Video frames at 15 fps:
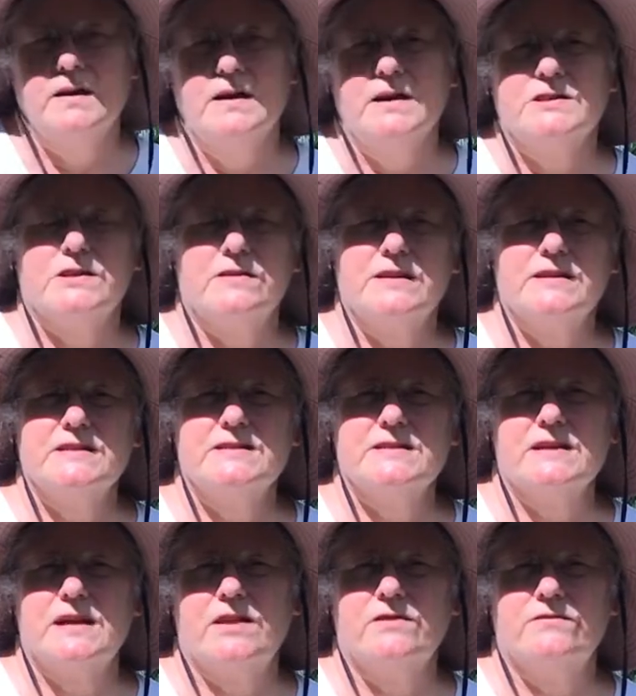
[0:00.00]
So this is
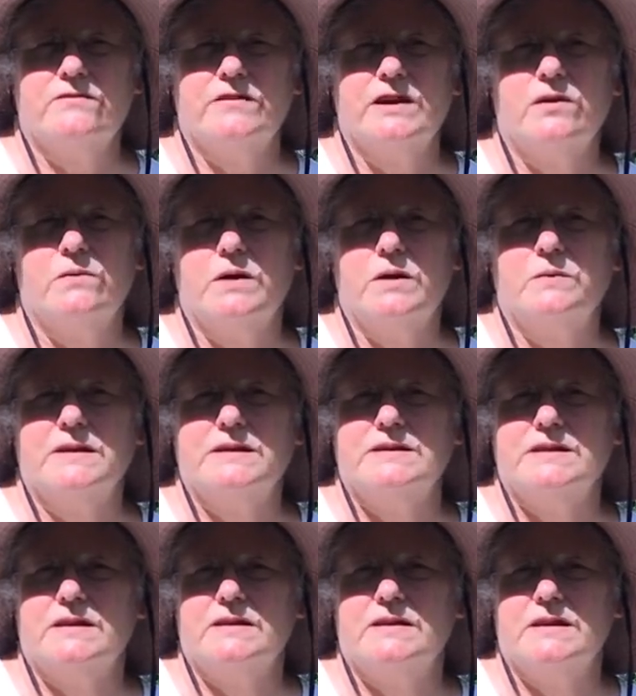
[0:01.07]
another field where we
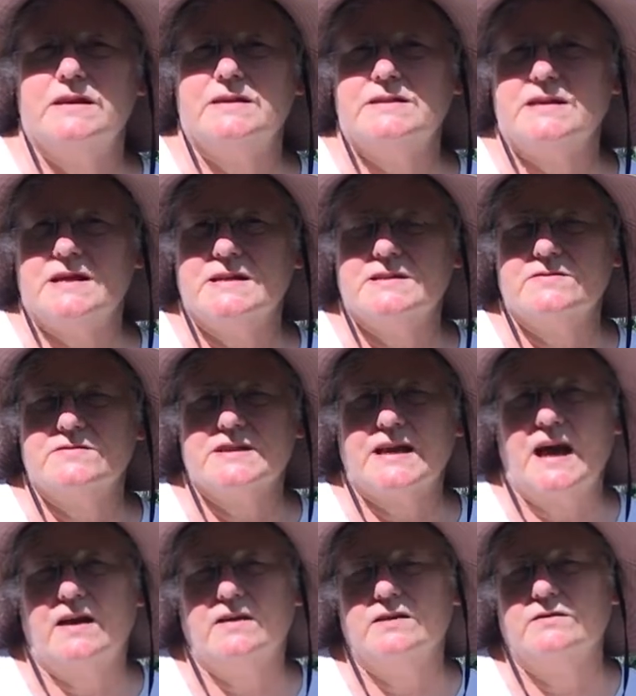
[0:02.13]
did the intensive
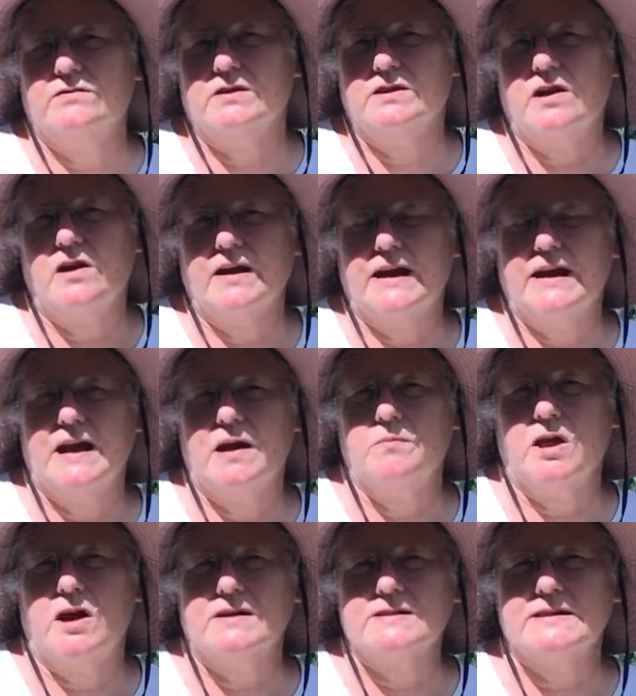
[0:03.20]
scouting for elongate
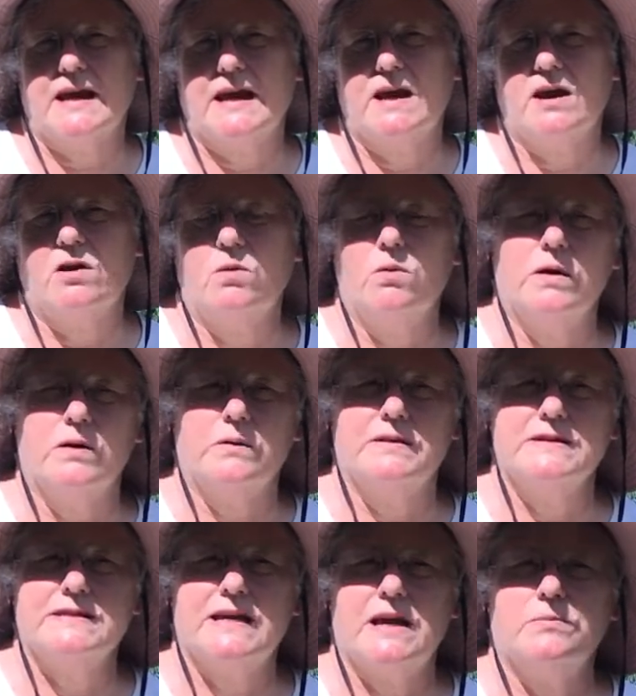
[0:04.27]
hemlock scale, where we
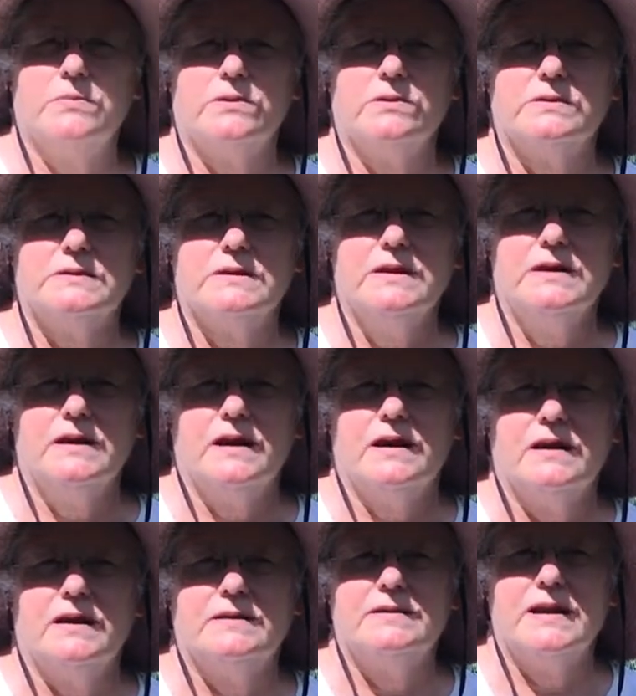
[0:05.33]
sampled
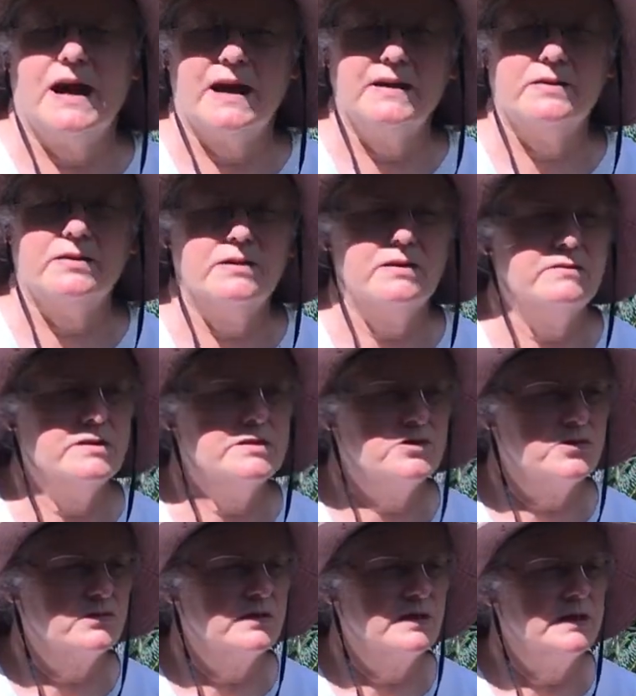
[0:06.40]
a 1/9 of the
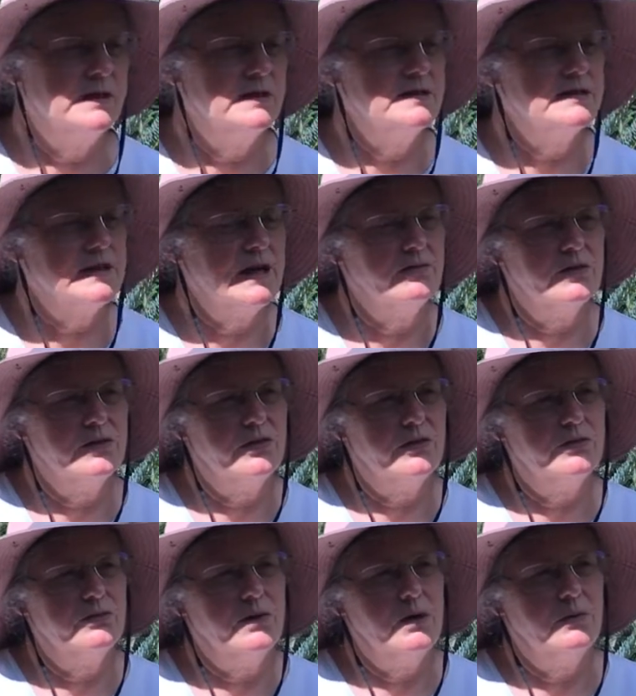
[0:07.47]
trees, every
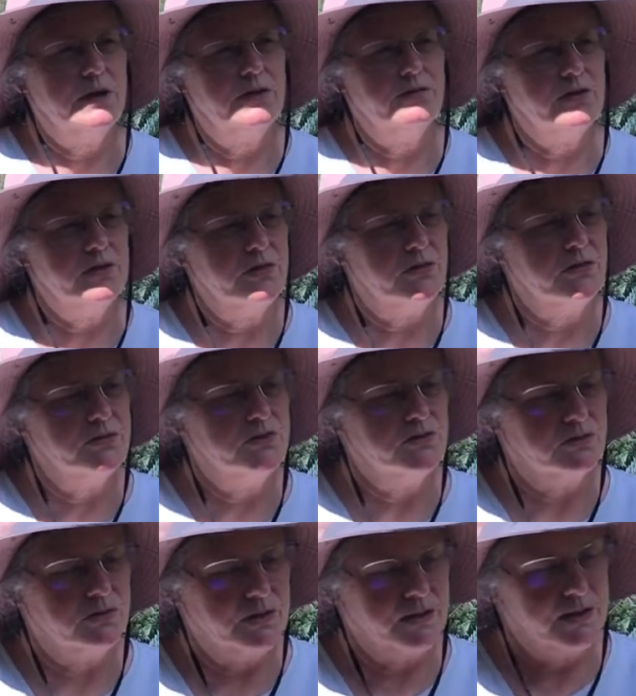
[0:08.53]
3rd row and every 3rd
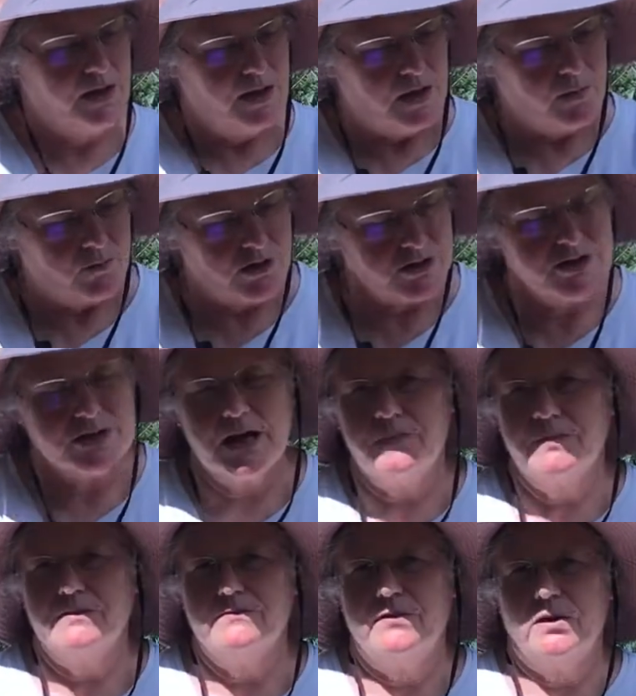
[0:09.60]
tree, brushing
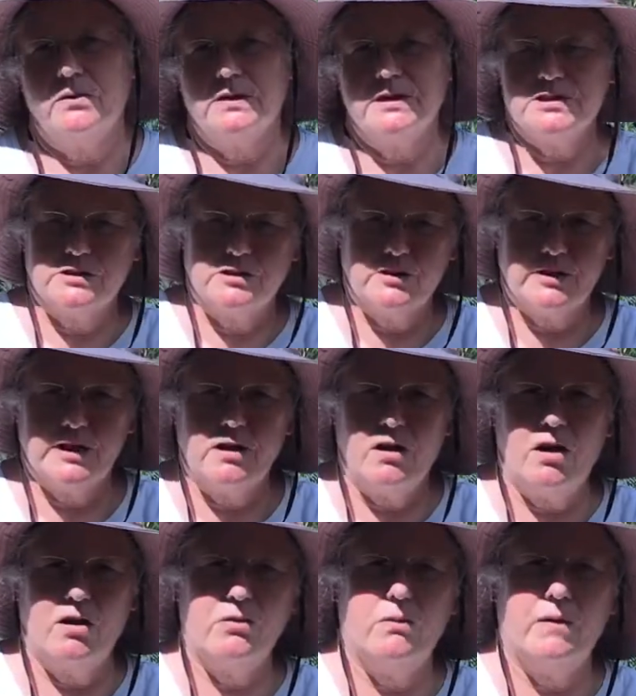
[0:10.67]
up the foliage and looking
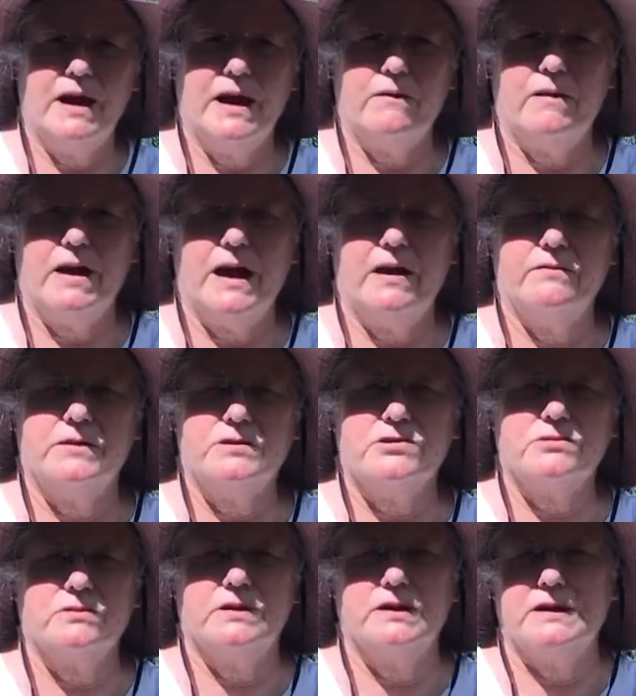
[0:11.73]
all the way around the
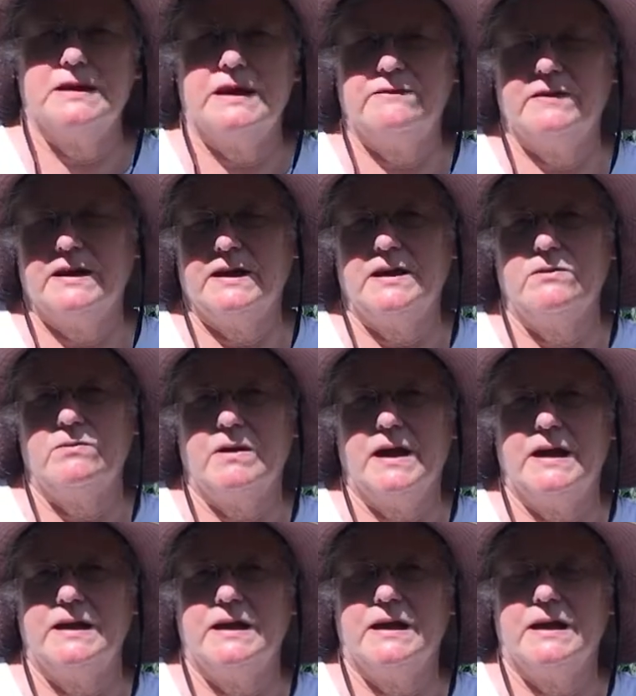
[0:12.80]
tree, giving it a
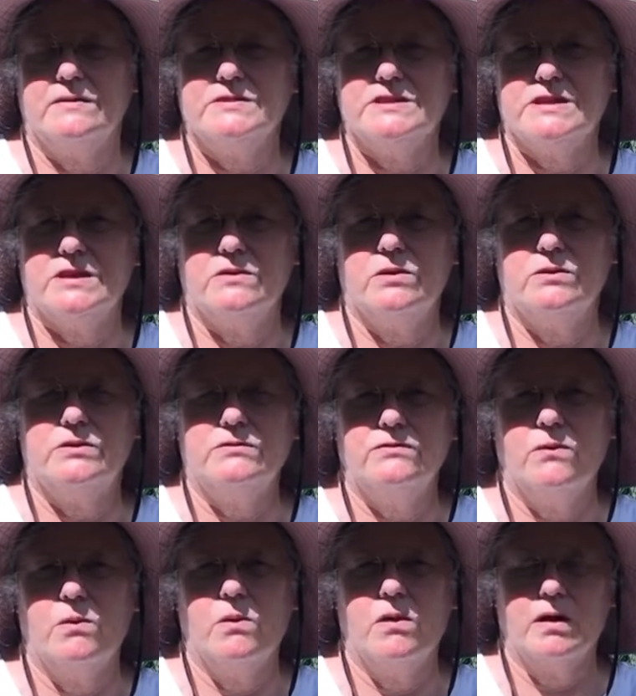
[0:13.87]
rating of 0 to
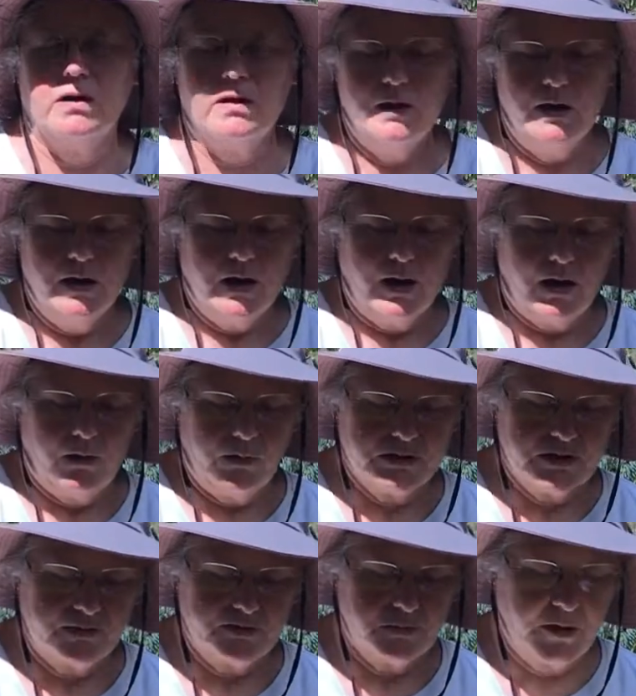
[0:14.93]
4,
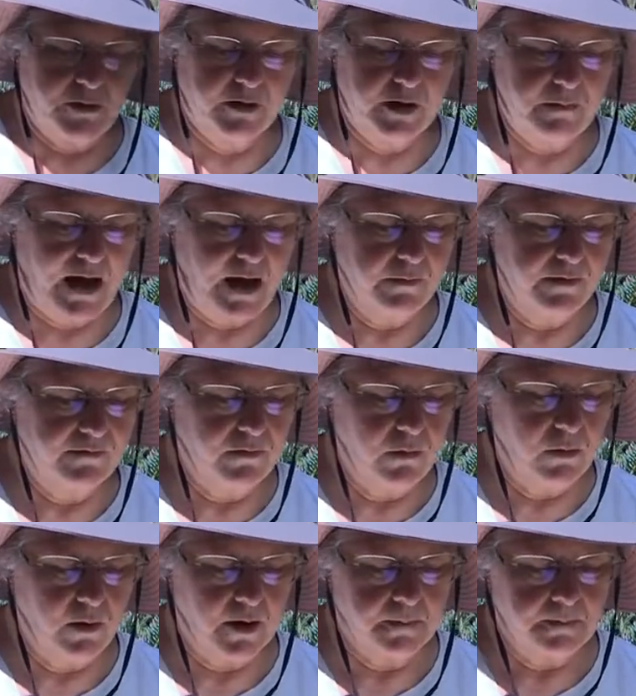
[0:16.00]
which I've spoken about
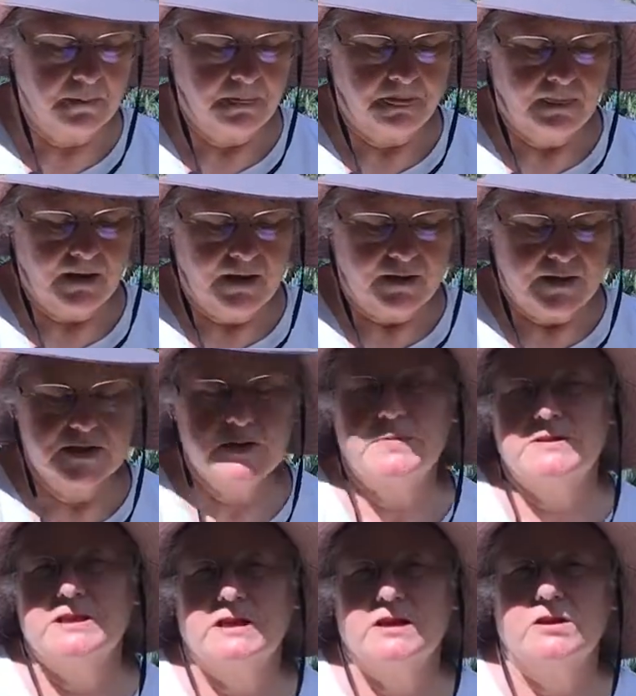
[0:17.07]
before. This
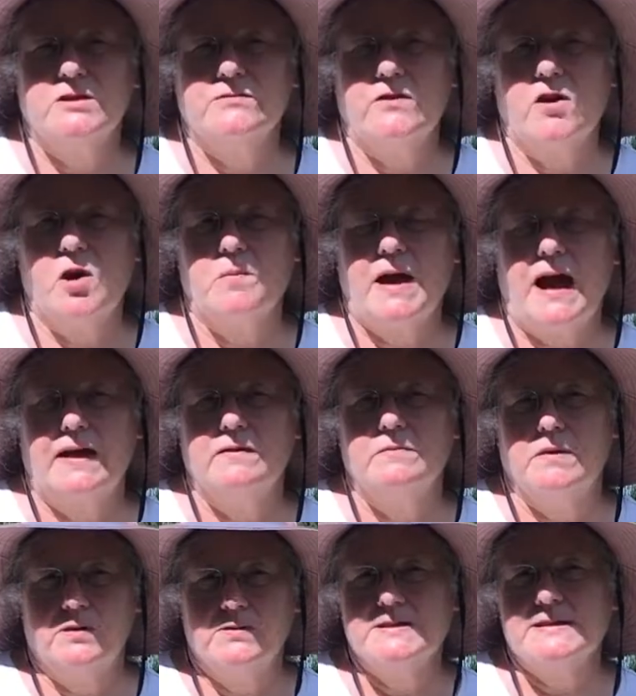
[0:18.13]
particular farm had the
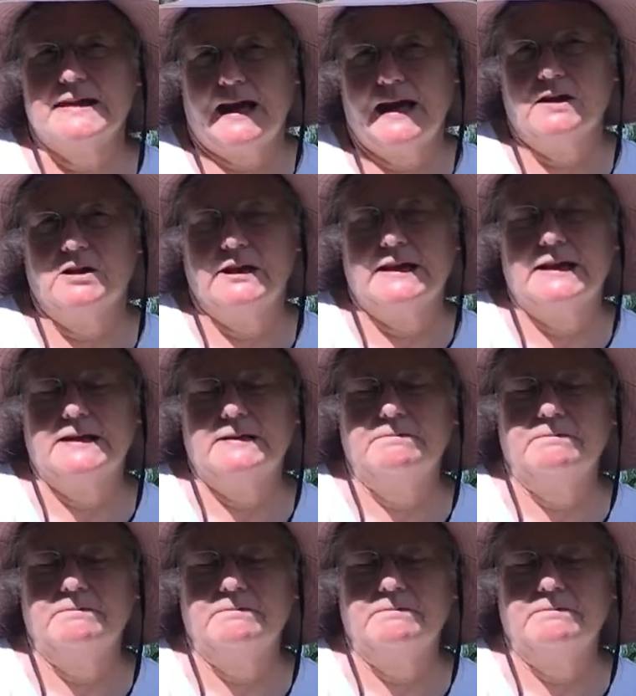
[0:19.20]
most scale in it.